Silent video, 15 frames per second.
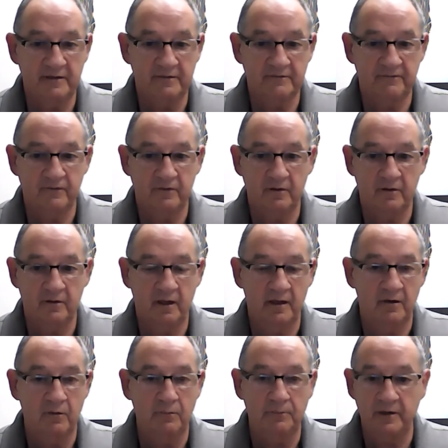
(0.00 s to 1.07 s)
for an
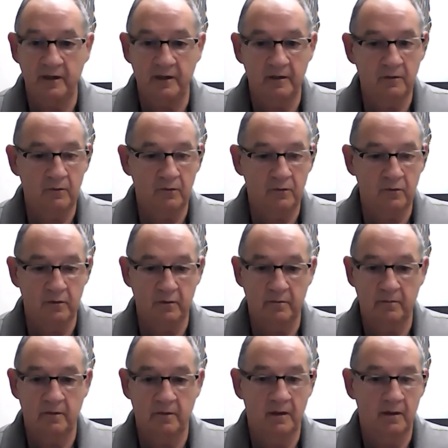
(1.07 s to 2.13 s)
opening or
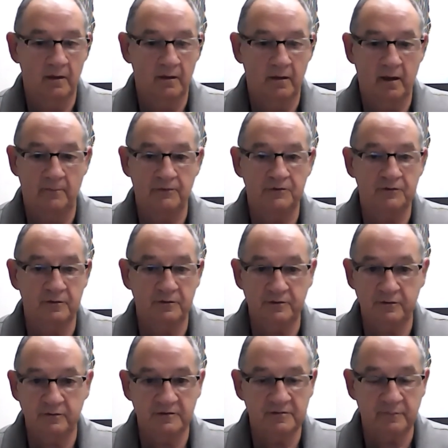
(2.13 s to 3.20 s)
opportunity to
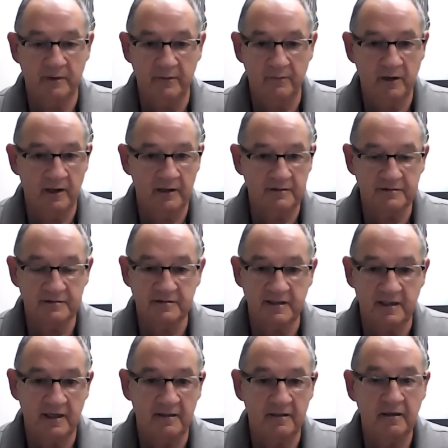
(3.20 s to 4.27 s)
explain what I just
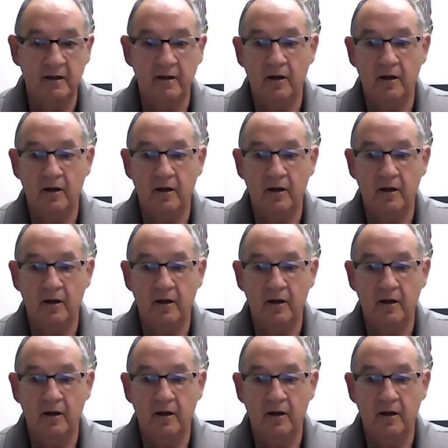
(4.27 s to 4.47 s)
said.